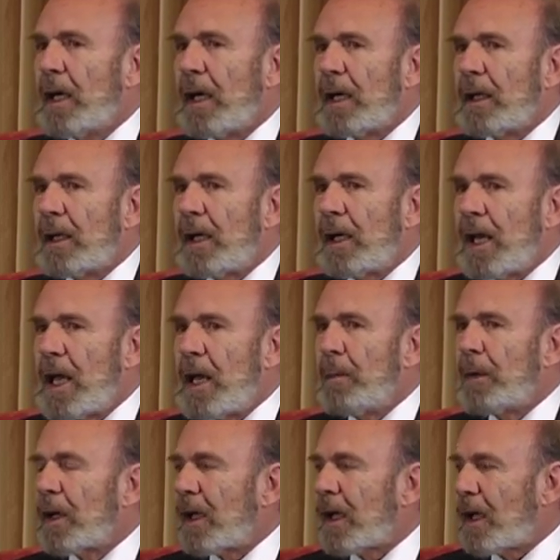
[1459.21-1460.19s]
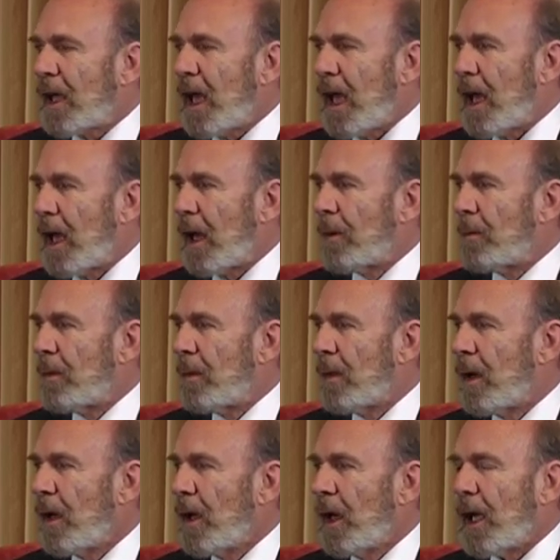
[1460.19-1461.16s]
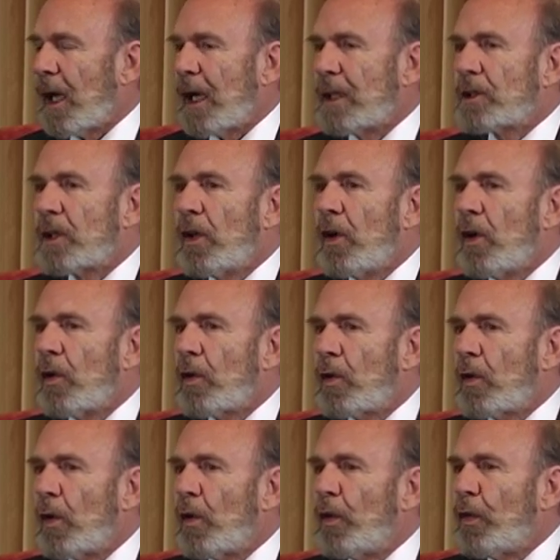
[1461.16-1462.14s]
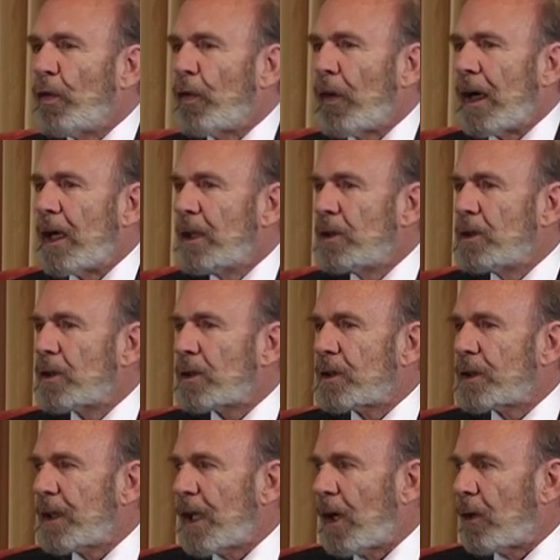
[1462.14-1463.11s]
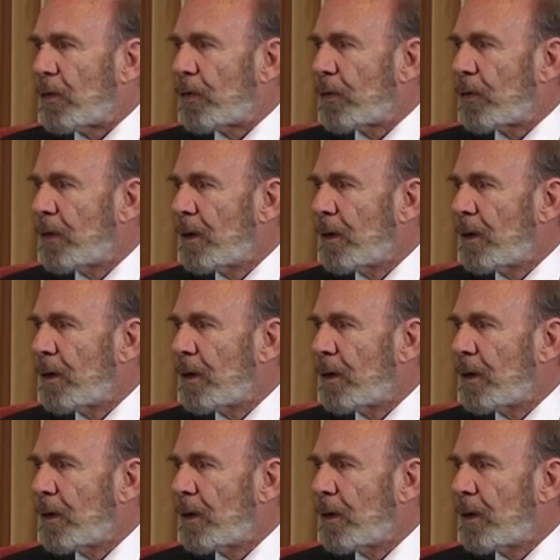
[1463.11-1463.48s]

And the name of the game is go find yourself.